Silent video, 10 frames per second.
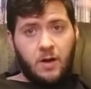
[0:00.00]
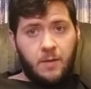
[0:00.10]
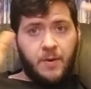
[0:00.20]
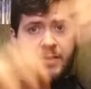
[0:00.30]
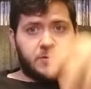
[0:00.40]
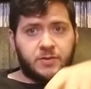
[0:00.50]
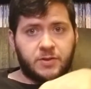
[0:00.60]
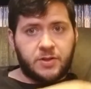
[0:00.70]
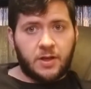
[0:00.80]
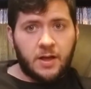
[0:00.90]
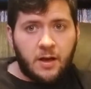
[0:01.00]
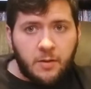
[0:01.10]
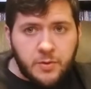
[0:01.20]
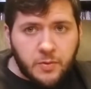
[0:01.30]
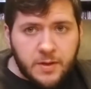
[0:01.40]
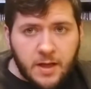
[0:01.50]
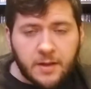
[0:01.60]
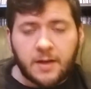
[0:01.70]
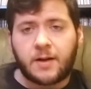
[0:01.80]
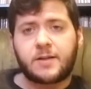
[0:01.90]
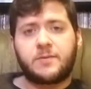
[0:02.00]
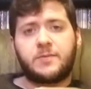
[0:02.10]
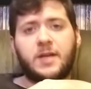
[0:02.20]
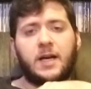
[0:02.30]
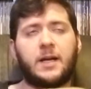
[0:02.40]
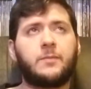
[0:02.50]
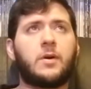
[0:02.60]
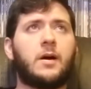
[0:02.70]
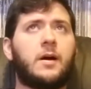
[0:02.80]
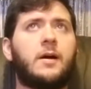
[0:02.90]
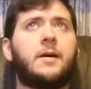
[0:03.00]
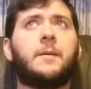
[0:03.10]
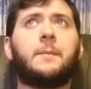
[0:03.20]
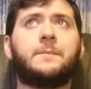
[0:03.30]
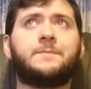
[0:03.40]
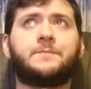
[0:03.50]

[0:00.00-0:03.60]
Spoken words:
might as well just tell you how I'm doing now that I got some time. I'm